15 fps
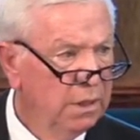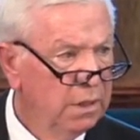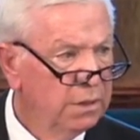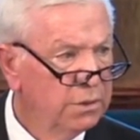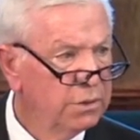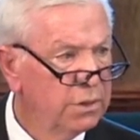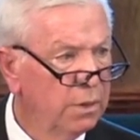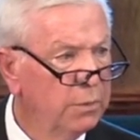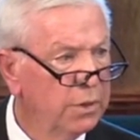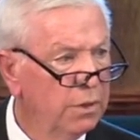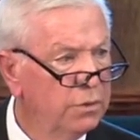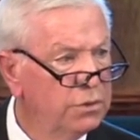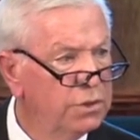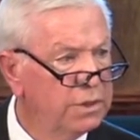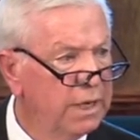Some of
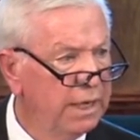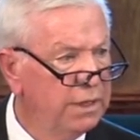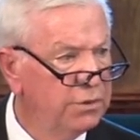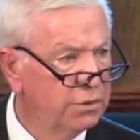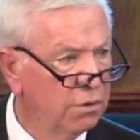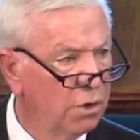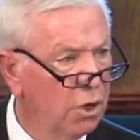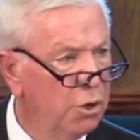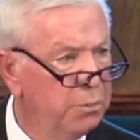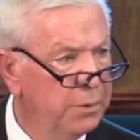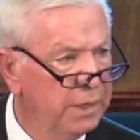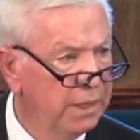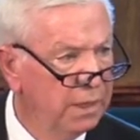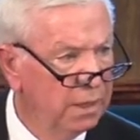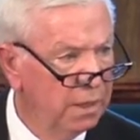those states are
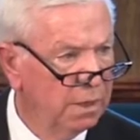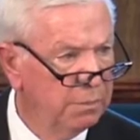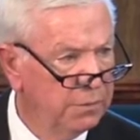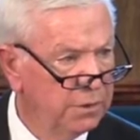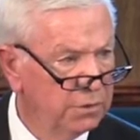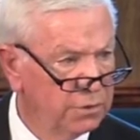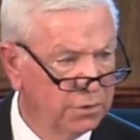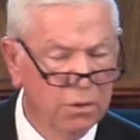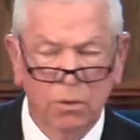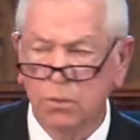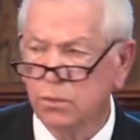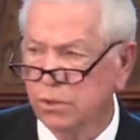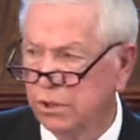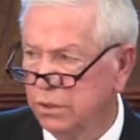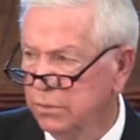opening up their schools
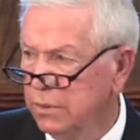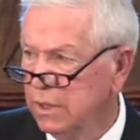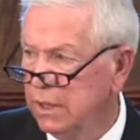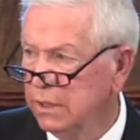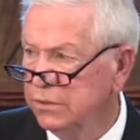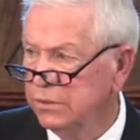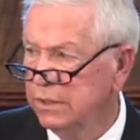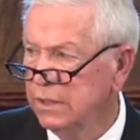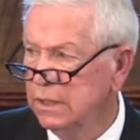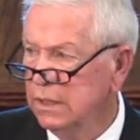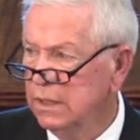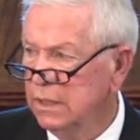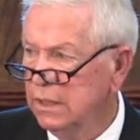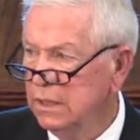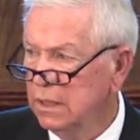to us.
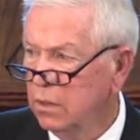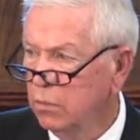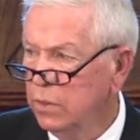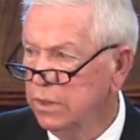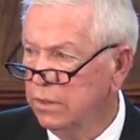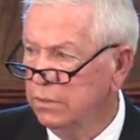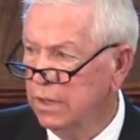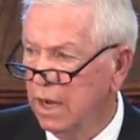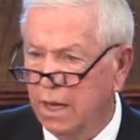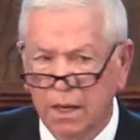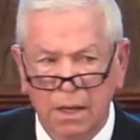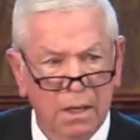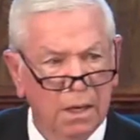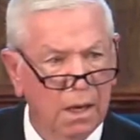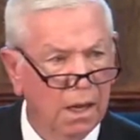We do
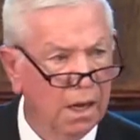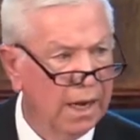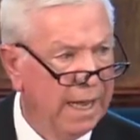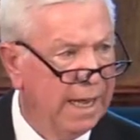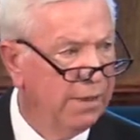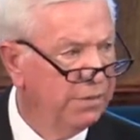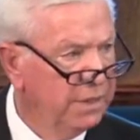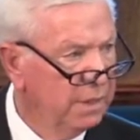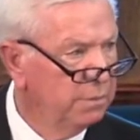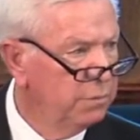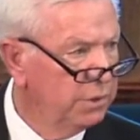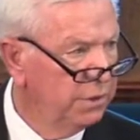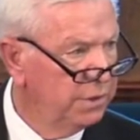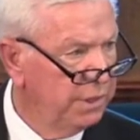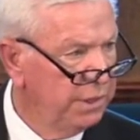not allow them
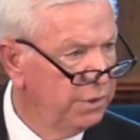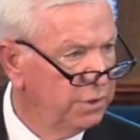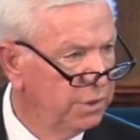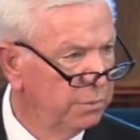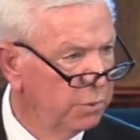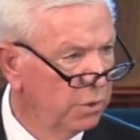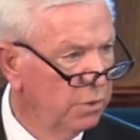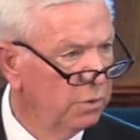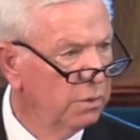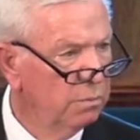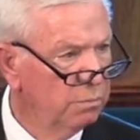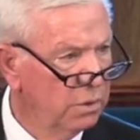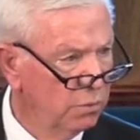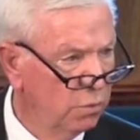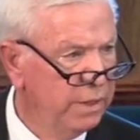to teach the program,
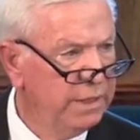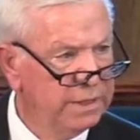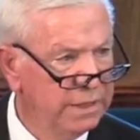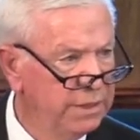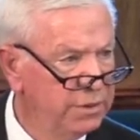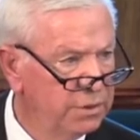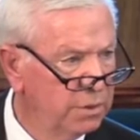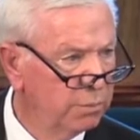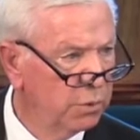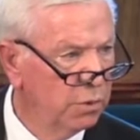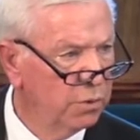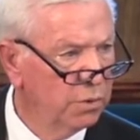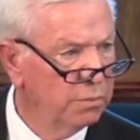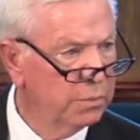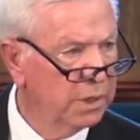but we teach the
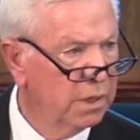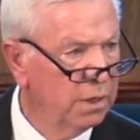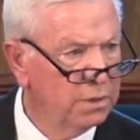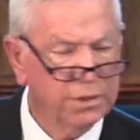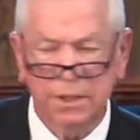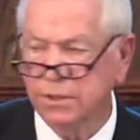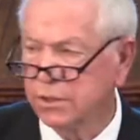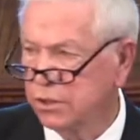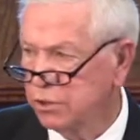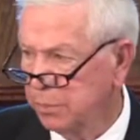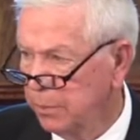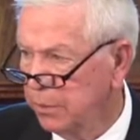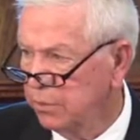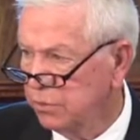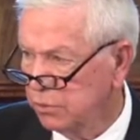program because it's a
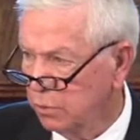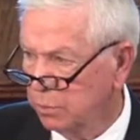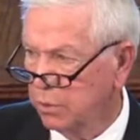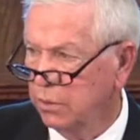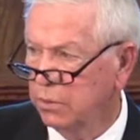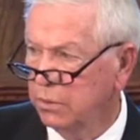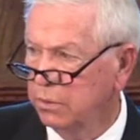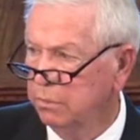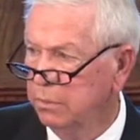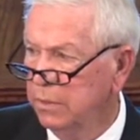spiritual program